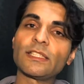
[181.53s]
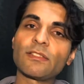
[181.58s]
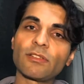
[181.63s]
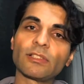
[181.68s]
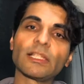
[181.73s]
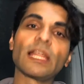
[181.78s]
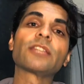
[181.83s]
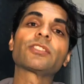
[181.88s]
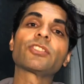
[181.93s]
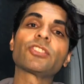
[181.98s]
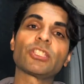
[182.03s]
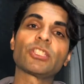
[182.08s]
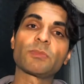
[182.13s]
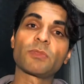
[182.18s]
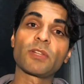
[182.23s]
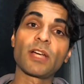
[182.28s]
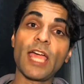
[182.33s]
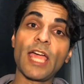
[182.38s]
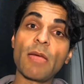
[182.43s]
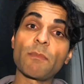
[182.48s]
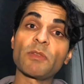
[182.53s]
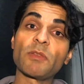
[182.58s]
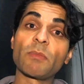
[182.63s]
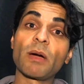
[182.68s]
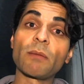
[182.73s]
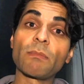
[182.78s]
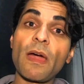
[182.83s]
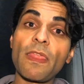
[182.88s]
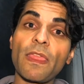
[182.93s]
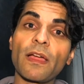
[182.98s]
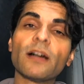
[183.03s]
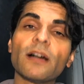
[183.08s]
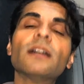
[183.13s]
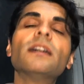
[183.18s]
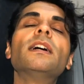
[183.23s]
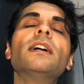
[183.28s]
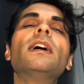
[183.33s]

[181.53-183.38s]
the relationship that I had with my mother.